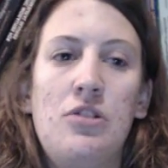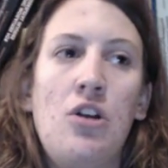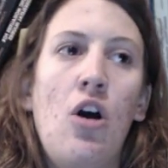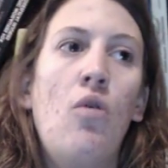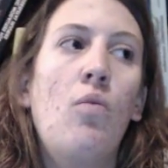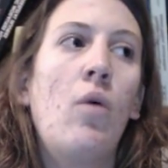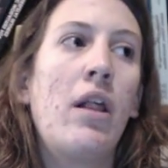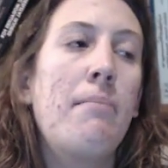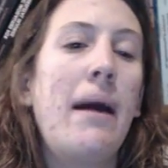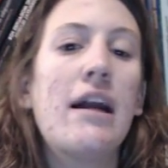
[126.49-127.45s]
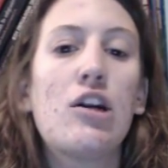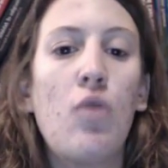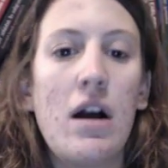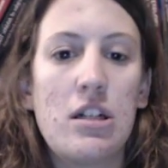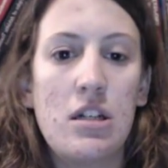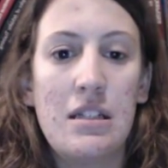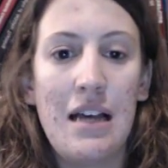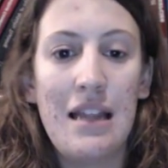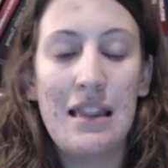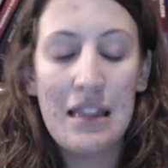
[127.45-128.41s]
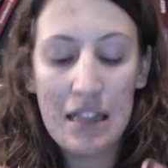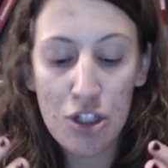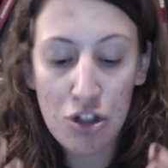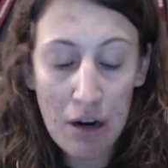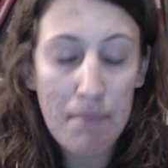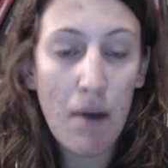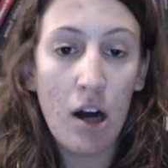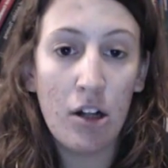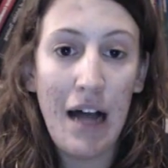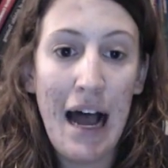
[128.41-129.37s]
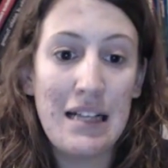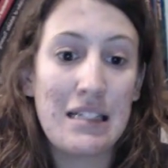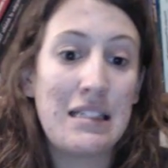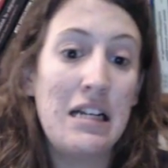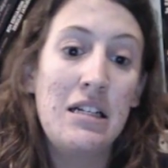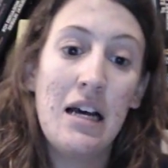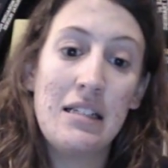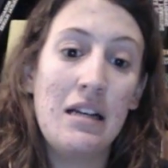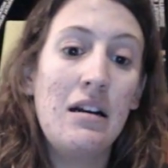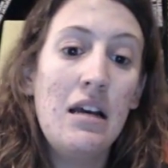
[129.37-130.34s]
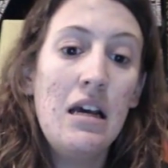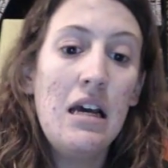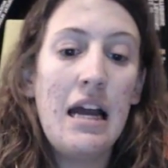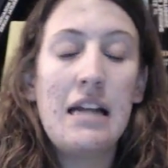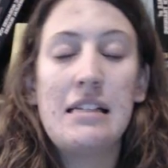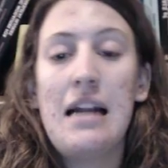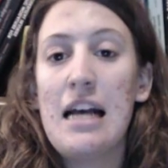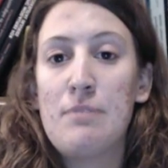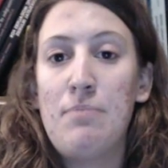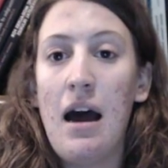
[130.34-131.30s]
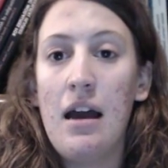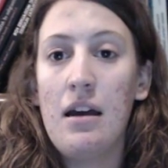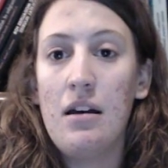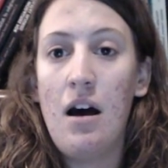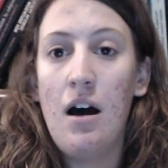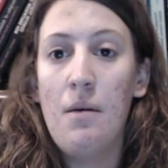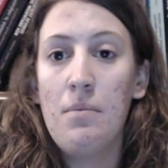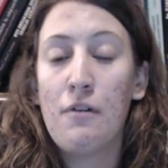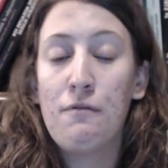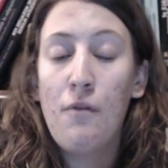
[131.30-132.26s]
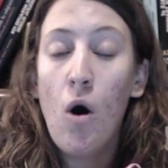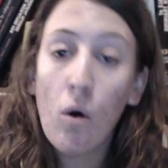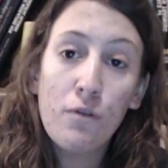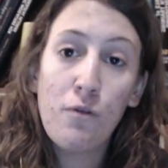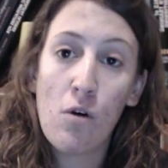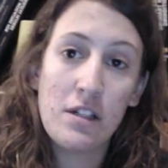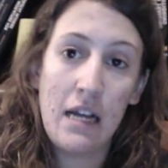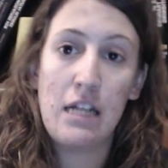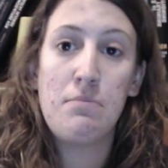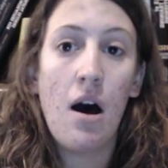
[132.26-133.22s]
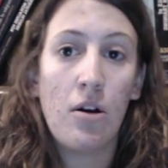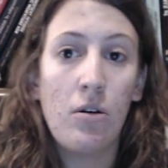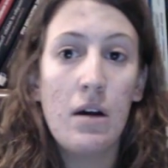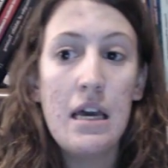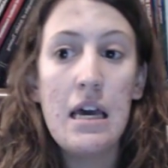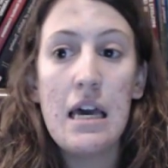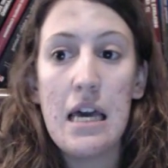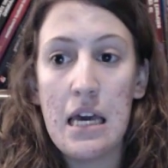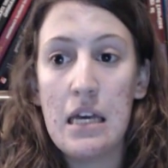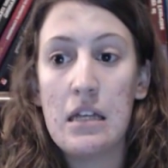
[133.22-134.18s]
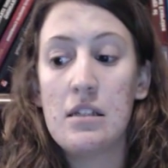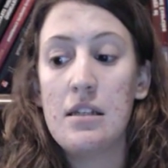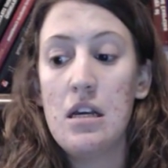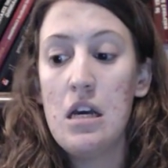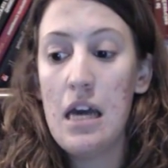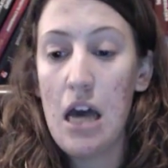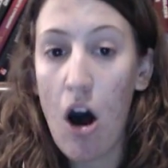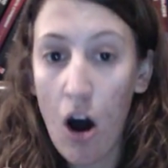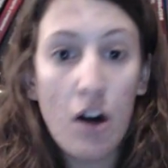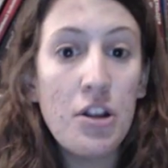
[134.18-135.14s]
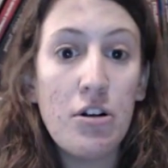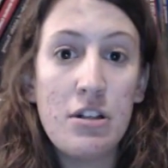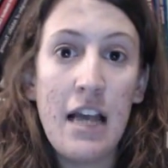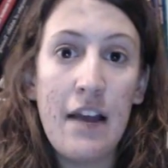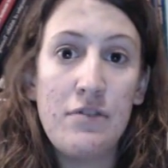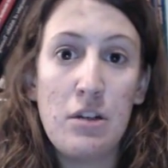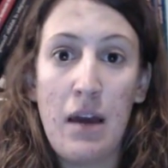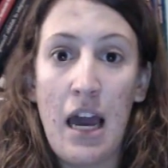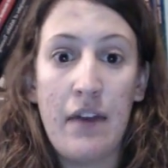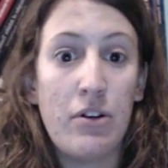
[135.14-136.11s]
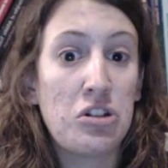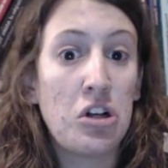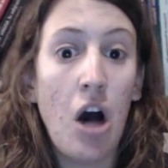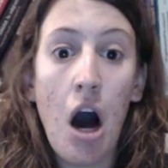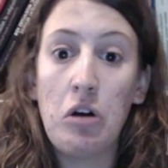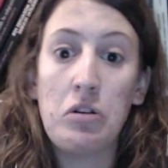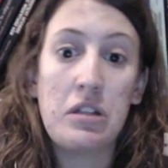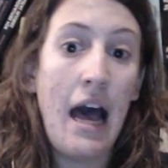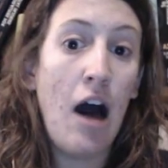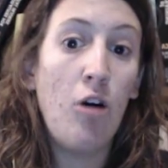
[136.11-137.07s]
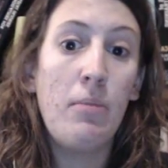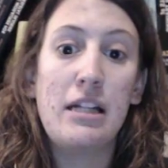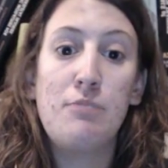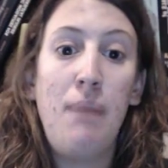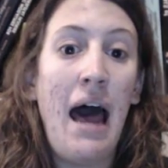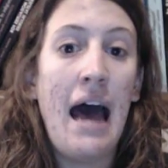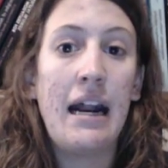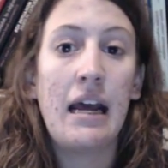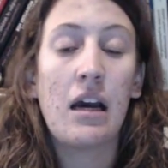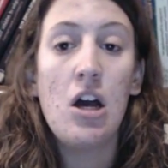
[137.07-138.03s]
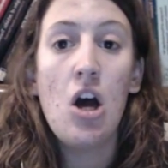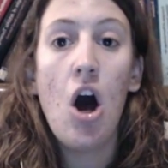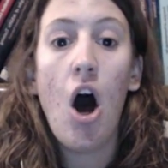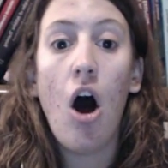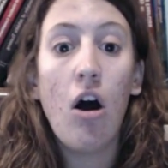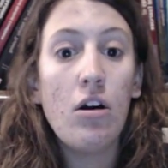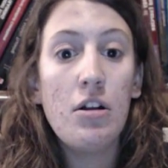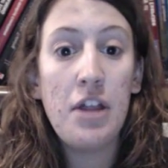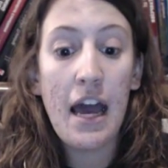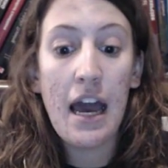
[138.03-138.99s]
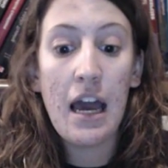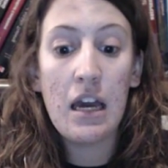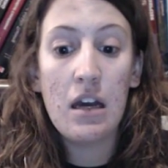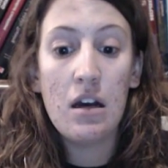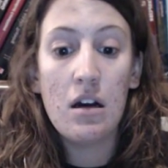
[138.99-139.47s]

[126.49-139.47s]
So one of the main questions that TRIPP model asks and isn't asked by the old 4-stage model is, are there safety behaviors, goggles, helmets, padding, are they